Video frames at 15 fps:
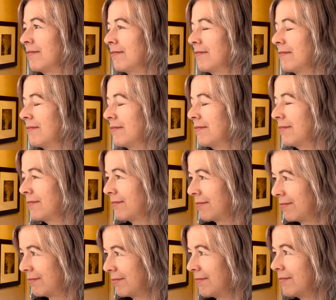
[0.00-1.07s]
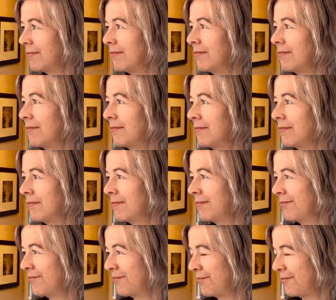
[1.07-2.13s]

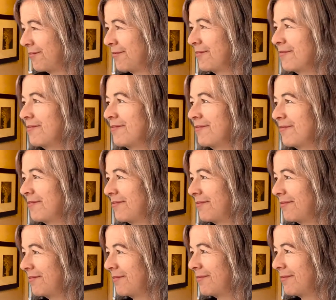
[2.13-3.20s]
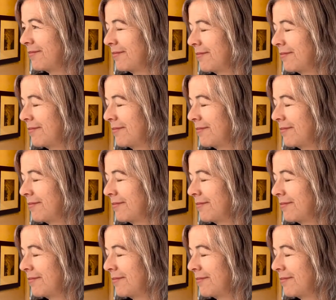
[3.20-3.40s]
[no speech]